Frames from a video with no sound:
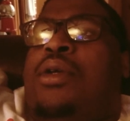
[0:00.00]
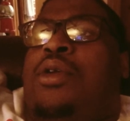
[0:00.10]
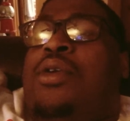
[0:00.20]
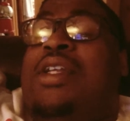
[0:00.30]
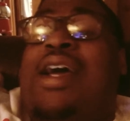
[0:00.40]

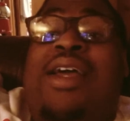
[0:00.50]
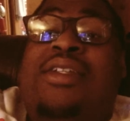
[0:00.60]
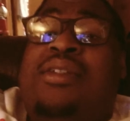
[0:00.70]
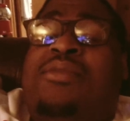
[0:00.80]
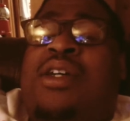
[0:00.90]
your day
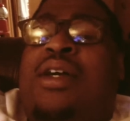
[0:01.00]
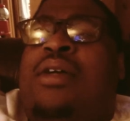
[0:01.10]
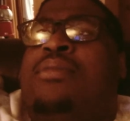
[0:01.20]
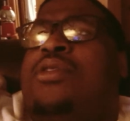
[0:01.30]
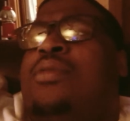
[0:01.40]

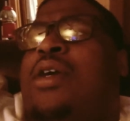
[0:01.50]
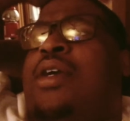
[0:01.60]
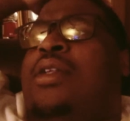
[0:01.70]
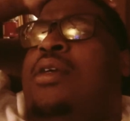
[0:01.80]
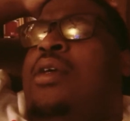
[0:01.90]
sometimes,
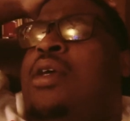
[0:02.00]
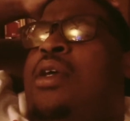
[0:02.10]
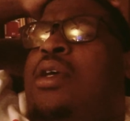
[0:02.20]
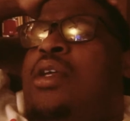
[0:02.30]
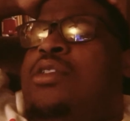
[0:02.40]
right?
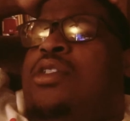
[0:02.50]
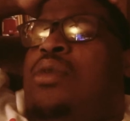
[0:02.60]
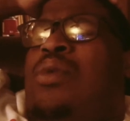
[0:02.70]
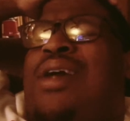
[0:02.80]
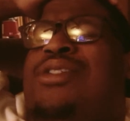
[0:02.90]
And
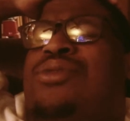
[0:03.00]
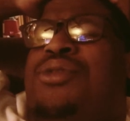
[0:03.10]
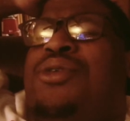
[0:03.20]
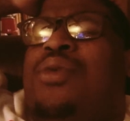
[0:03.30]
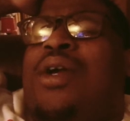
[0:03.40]
so watch who
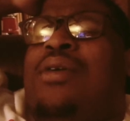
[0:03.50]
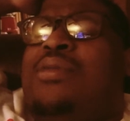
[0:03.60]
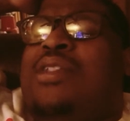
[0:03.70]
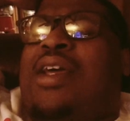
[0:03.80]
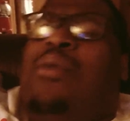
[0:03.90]
you're
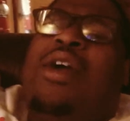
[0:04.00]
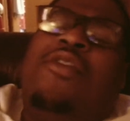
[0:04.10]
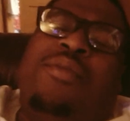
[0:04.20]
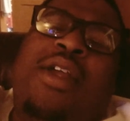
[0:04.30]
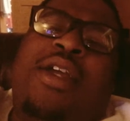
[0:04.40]
around. Stay away
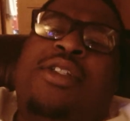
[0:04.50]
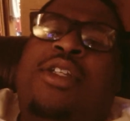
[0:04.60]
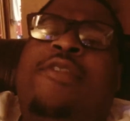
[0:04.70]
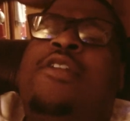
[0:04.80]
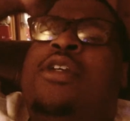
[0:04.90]
from
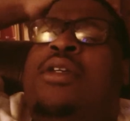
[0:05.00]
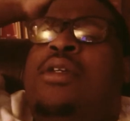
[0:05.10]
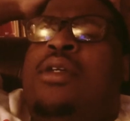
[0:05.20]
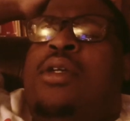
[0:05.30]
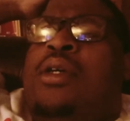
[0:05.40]
negativity.
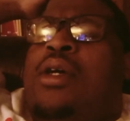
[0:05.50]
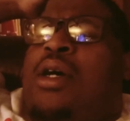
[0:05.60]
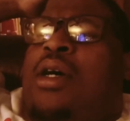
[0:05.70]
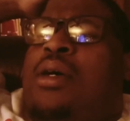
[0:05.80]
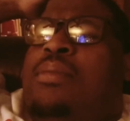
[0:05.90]

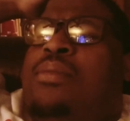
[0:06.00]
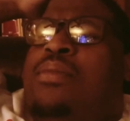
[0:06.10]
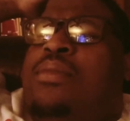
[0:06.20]
Um,